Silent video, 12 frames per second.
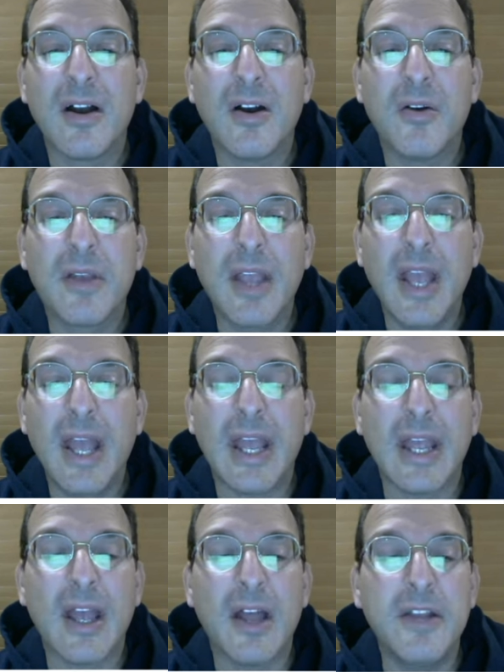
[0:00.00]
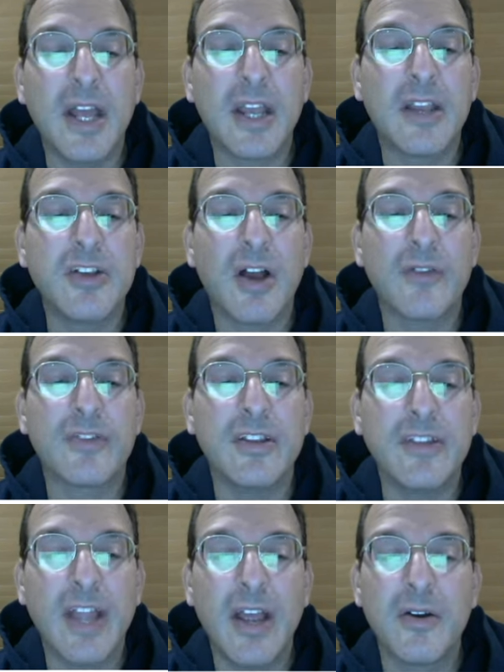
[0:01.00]
Okay, Annette Kujawski
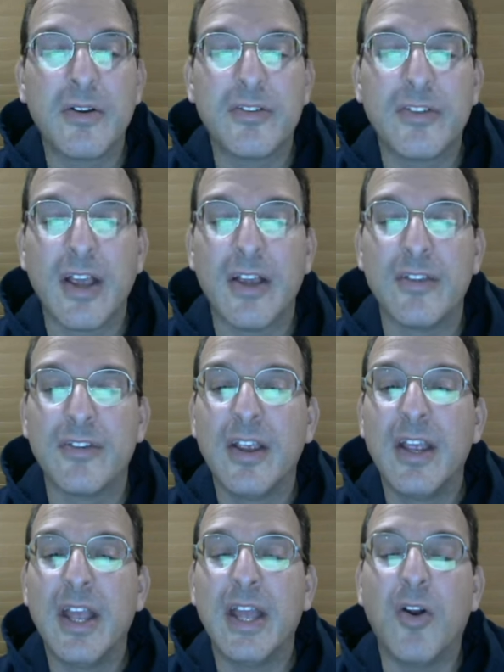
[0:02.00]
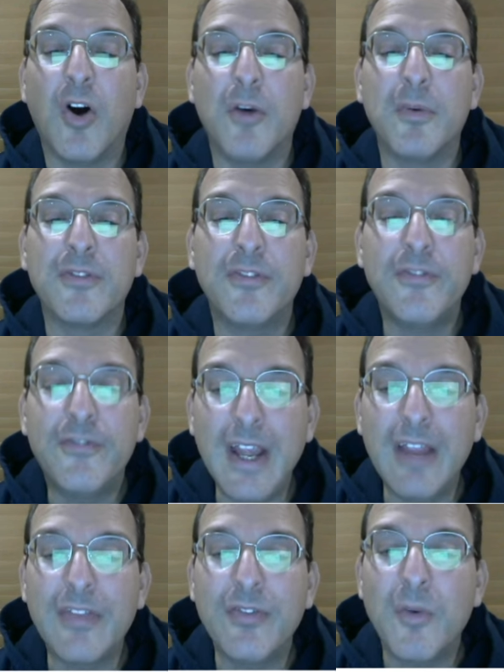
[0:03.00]
Taylor says an almost
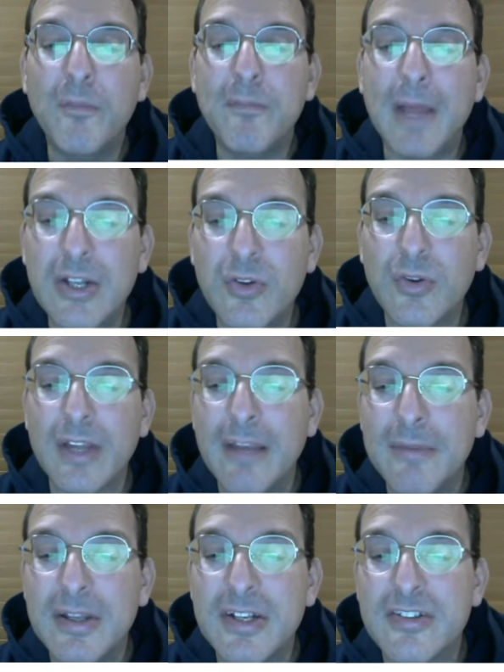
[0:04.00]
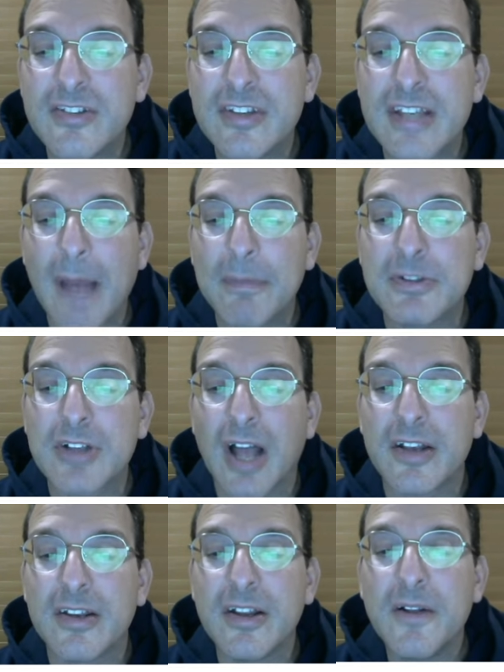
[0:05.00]
faithful mental image
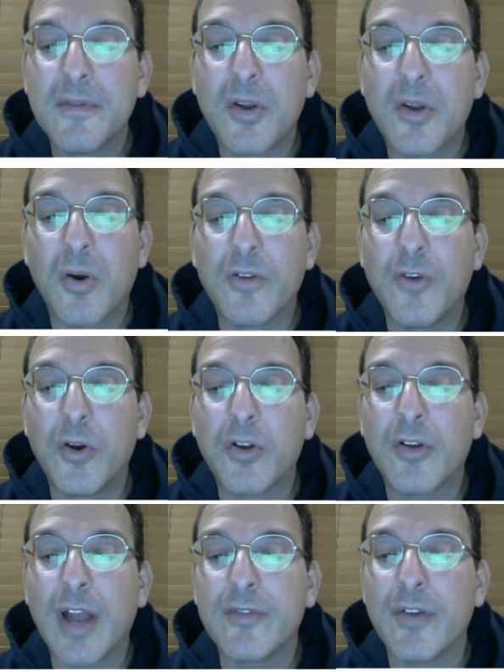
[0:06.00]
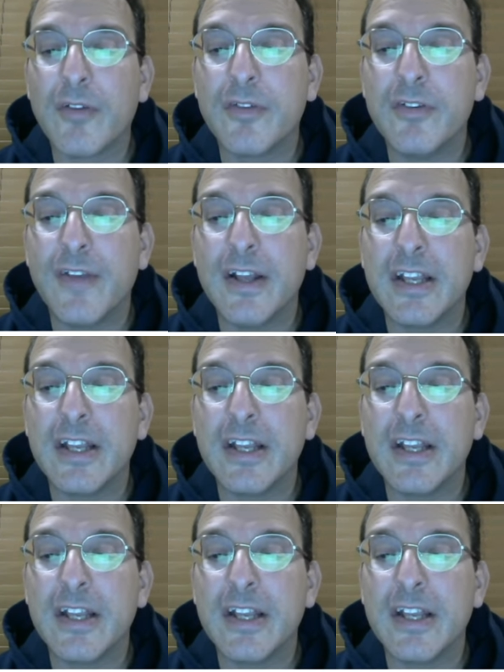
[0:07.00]
snapshot or photograph of an event